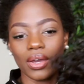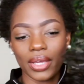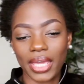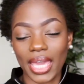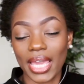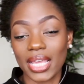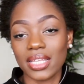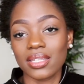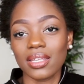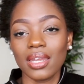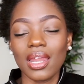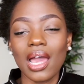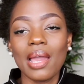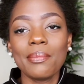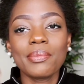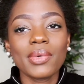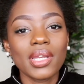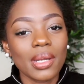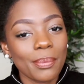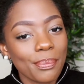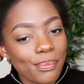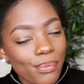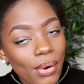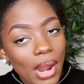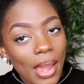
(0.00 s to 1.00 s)
Okay, so now I'm
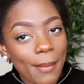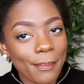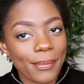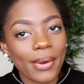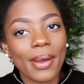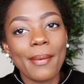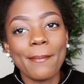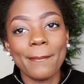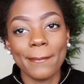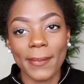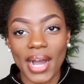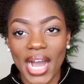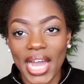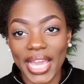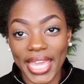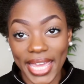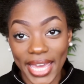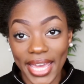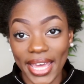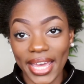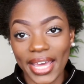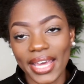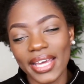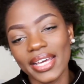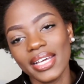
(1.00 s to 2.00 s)
going to prep my
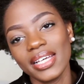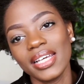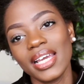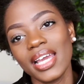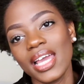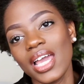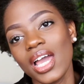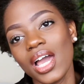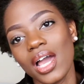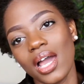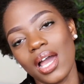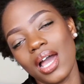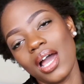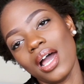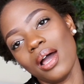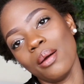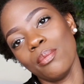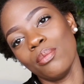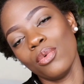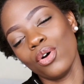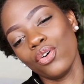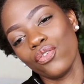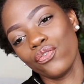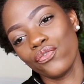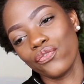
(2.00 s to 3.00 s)
hair
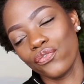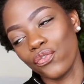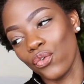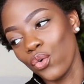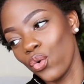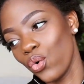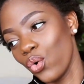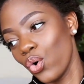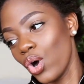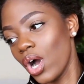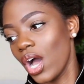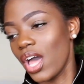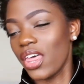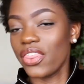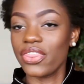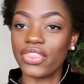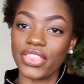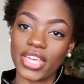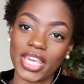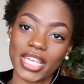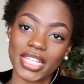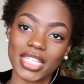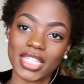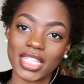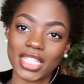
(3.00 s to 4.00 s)
for
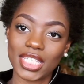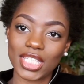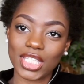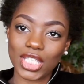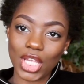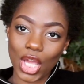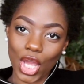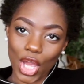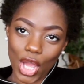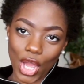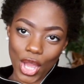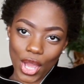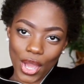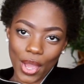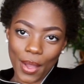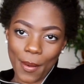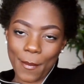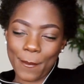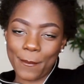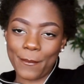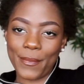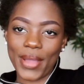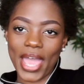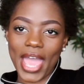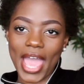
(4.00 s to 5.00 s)
this
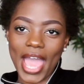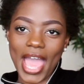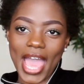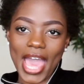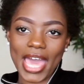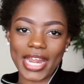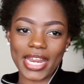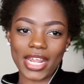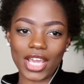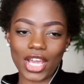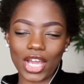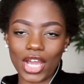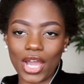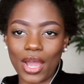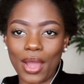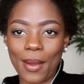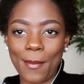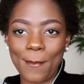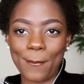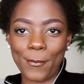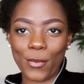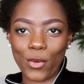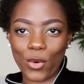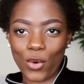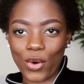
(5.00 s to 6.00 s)
bad
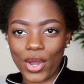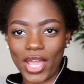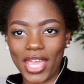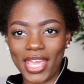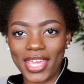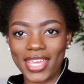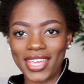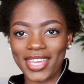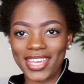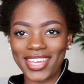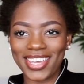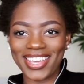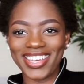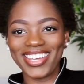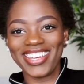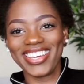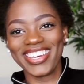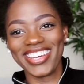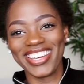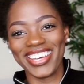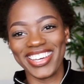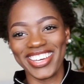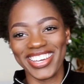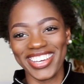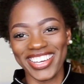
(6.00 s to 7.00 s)
boy.
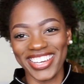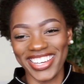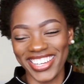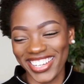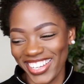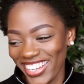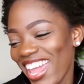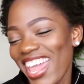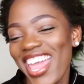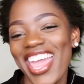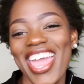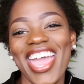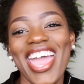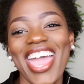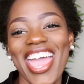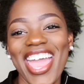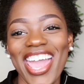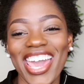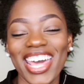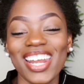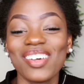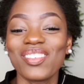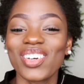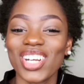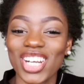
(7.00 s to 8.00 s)
And
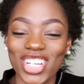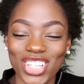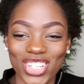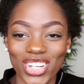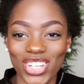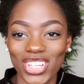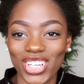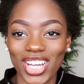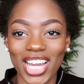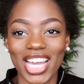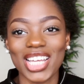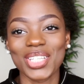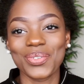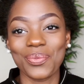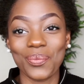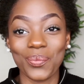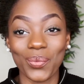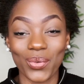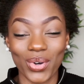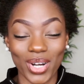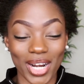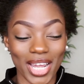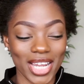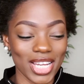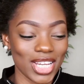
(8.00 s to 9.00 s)
I'm going to show you guys
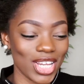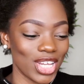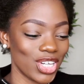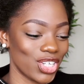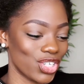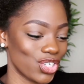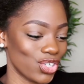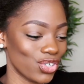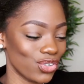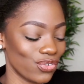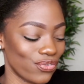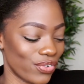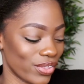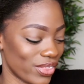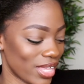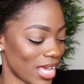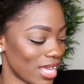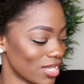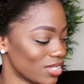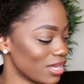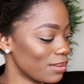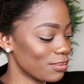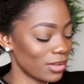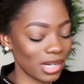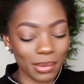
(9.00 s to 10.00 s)
what I do for
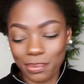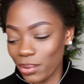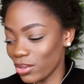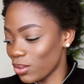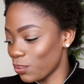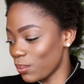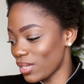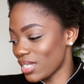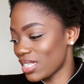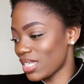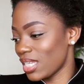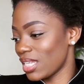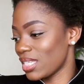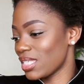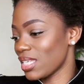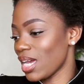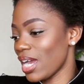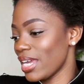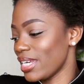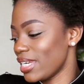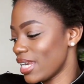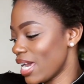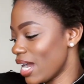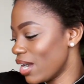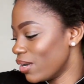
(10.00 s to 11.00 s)
that. So I'm going to put the wig to the
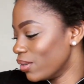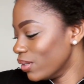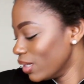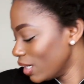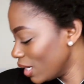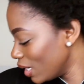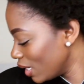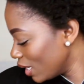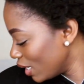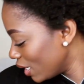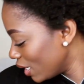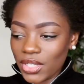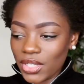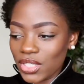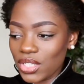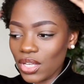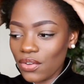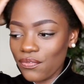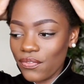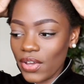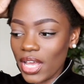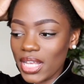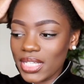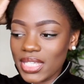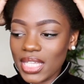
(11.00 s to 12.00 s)
side now.
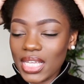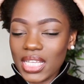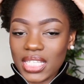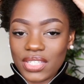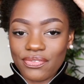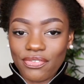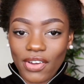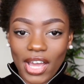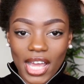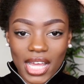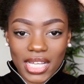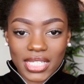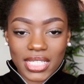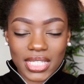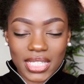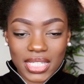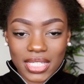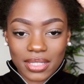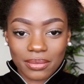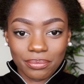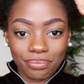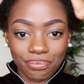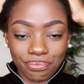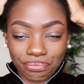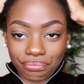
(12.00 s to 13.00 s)
So first things
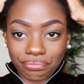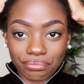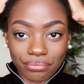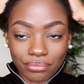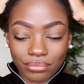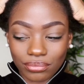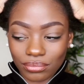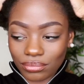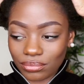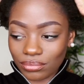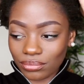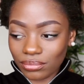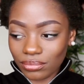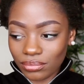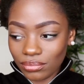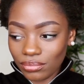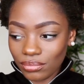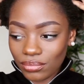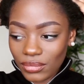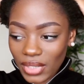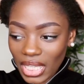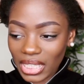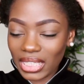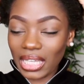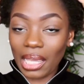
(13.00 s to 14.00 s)
first,
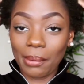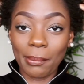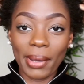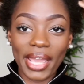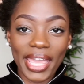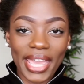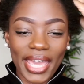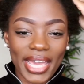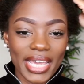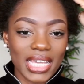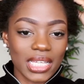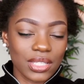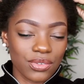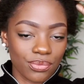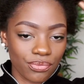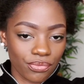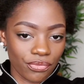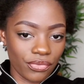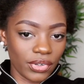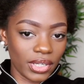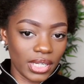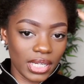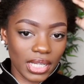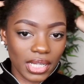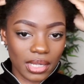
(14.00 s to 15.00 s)
yeah, my hair is
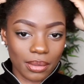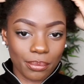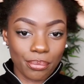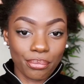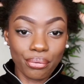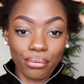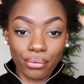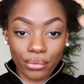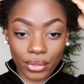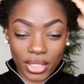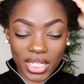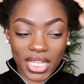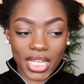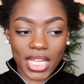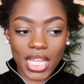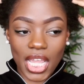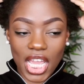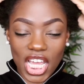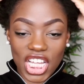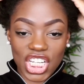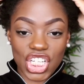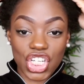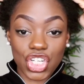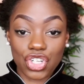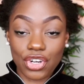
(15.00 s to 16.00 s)
feeling pretty
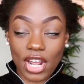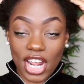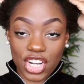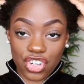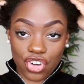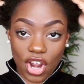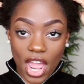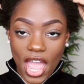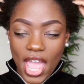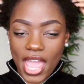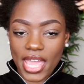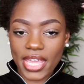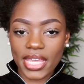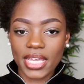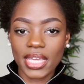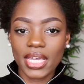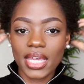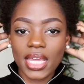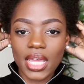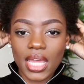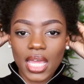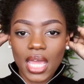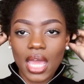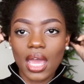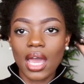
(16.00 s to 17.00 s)
dry.
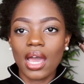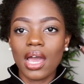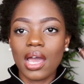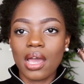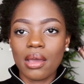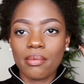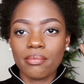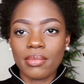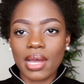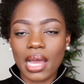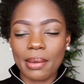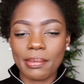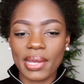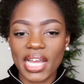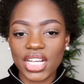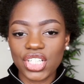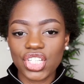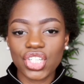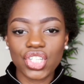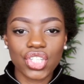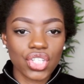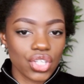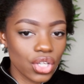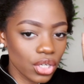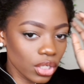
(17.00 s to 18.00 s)
I'm
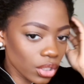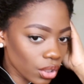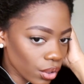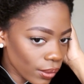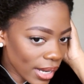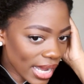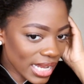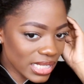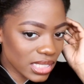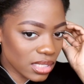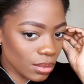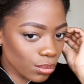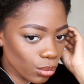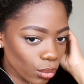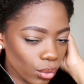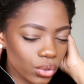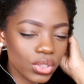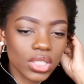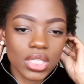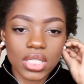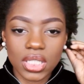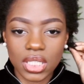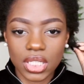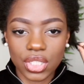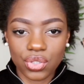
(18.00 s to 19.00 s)
actually just going to go add some
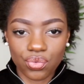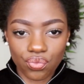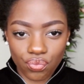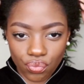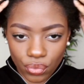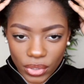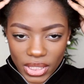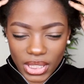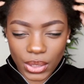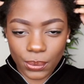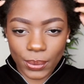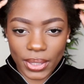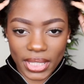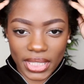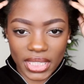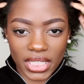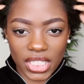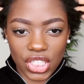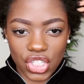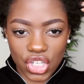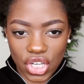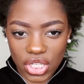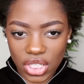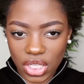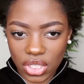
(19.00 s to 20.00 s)
water to this really
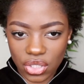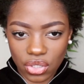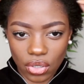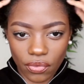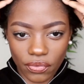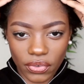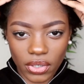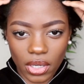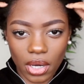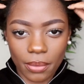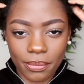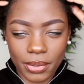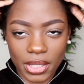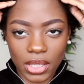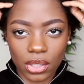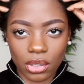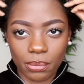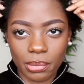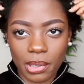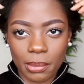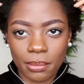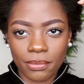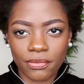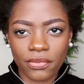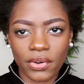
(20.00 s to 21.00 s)
quickly just to soften it up a
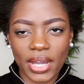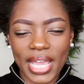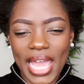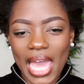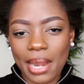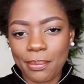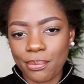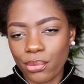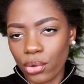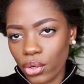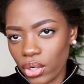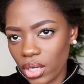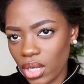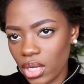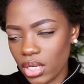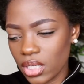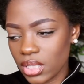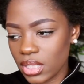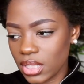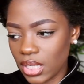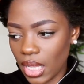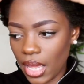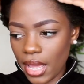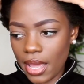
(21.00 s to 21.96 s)
little bit before I add products.